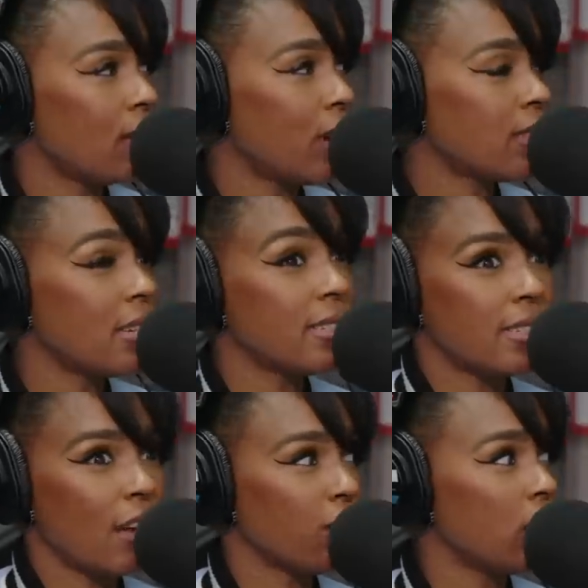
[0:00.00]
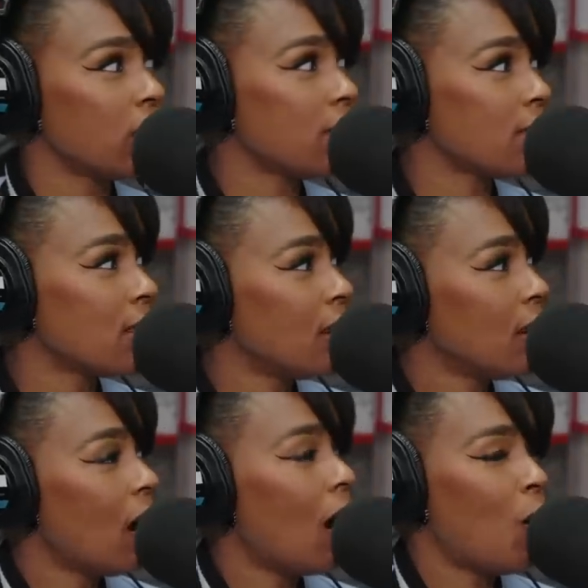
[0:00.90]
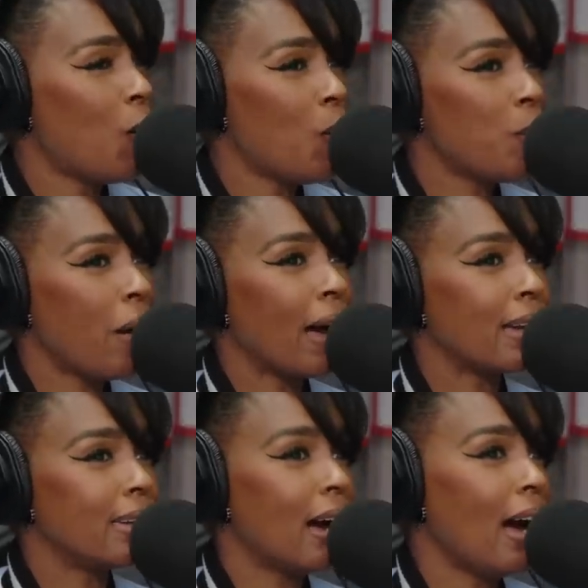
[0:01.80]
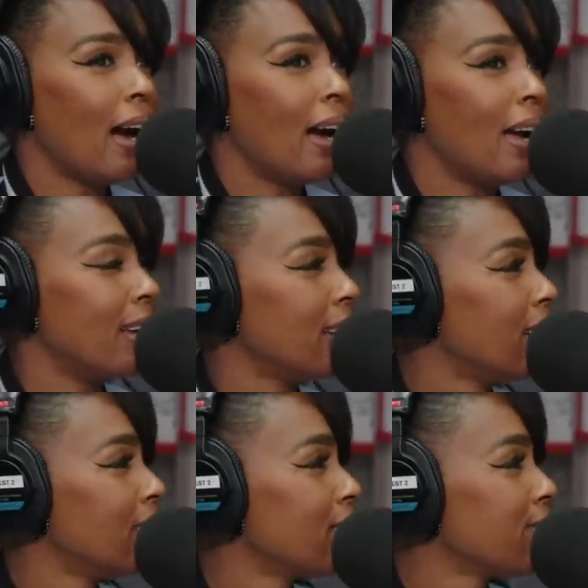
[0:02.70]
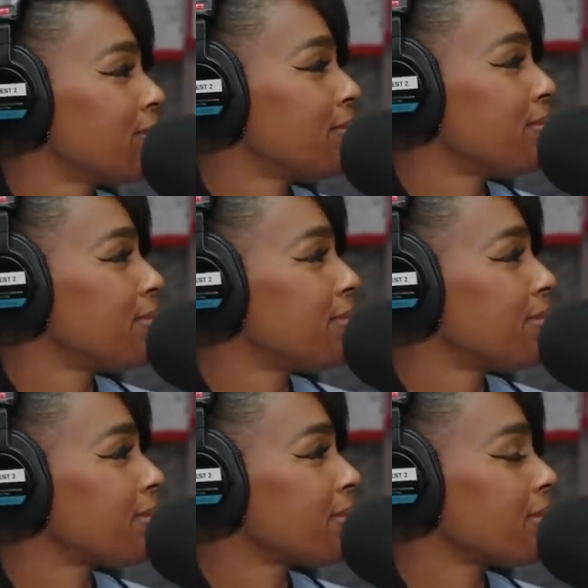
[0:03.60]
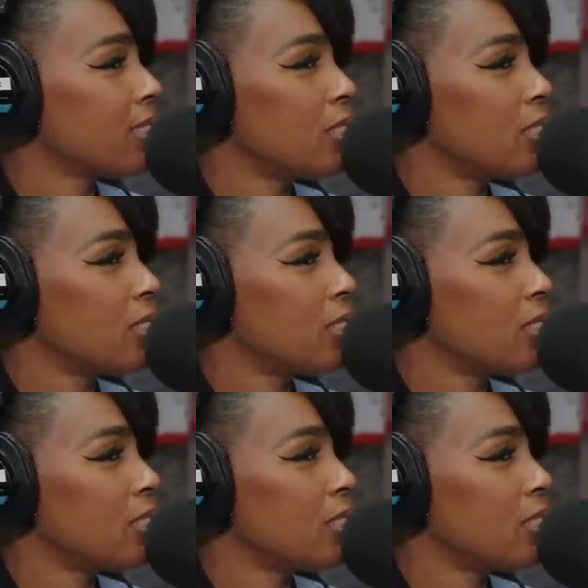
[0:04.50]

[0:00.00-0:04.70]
Have y'all Severance? seen Severance? Oh, dude, you oh see my God. I know how. How do you